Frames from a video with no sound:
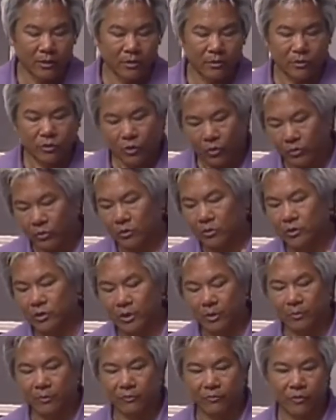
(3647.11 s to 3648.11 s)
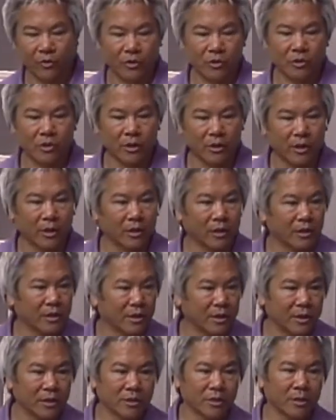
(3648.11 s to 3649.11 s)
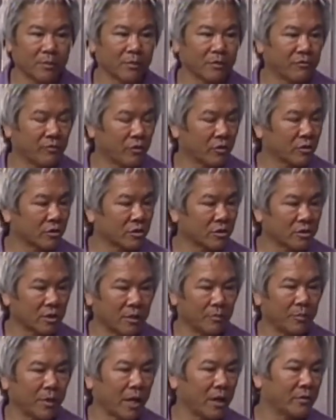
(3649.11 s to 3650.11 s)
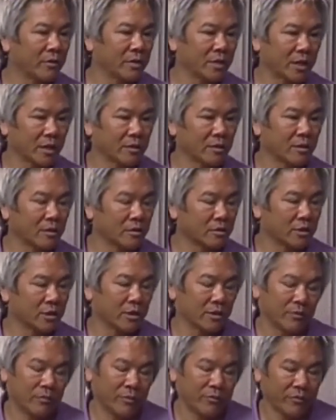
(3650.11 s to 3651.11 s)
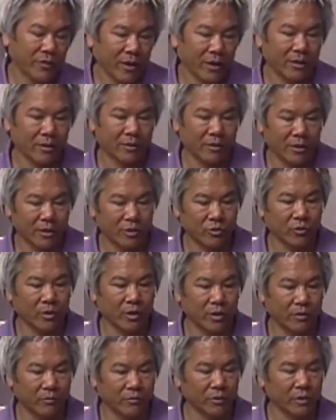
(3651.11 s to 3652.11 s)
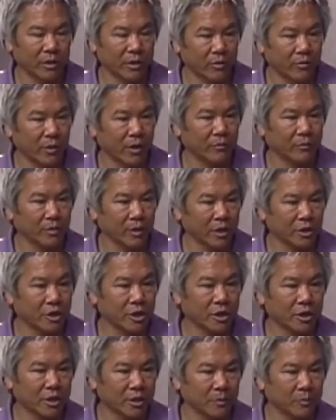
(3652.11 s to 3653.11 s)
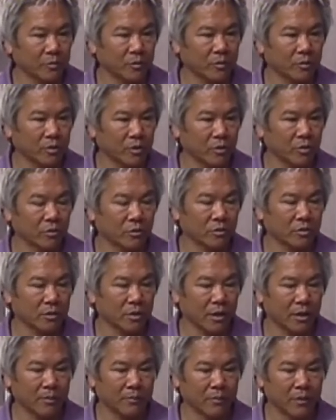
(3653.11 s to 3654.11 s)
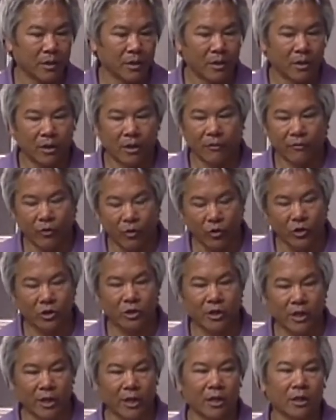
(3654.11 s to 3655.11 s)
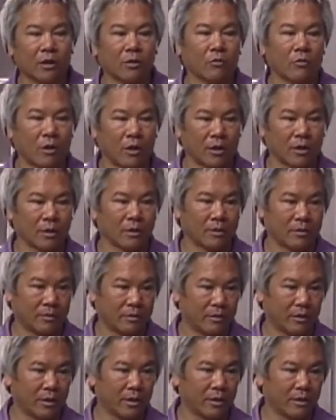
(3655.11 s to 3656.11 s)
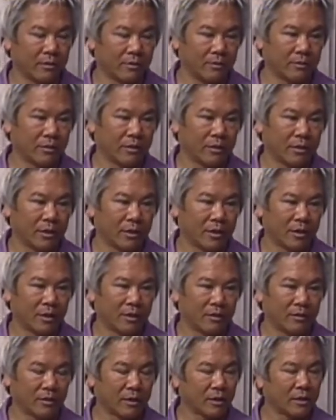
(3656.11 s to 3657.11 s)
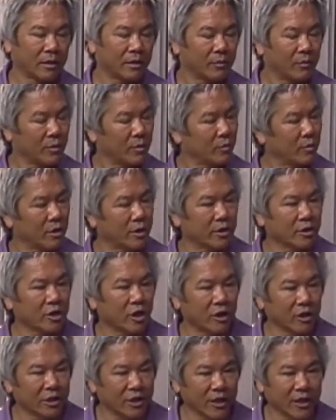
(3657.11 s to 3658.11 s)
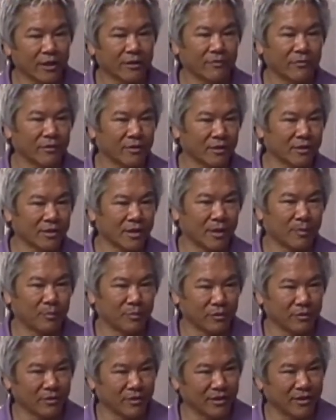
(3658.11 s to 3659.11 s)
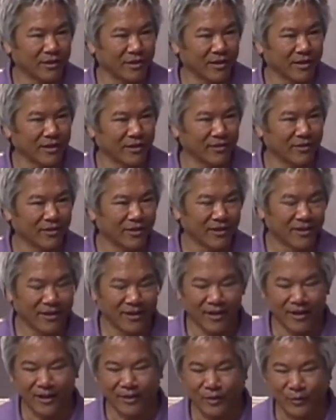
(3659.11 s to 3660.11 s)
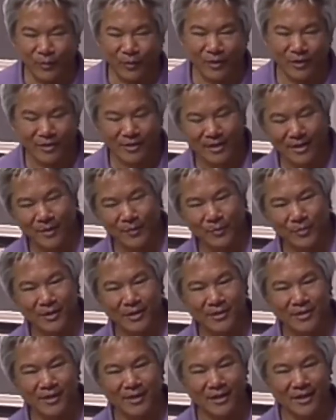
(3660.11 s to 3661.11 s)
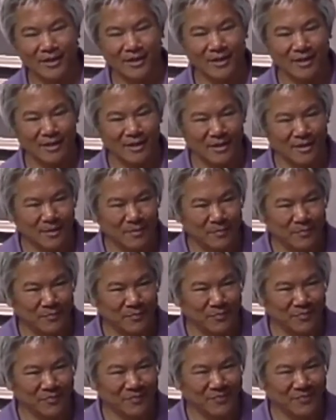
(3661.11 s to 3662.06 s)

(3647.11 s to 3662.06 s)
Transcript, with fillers: solar, some are focused on LEDs, some are focused on battery technology, and we've had enjoyed really great relationships with those. Um, of course, they can go wrong, you know. Luckily, we weren't in Chongqing, for example, and you know, at the wrong time. But uh, um,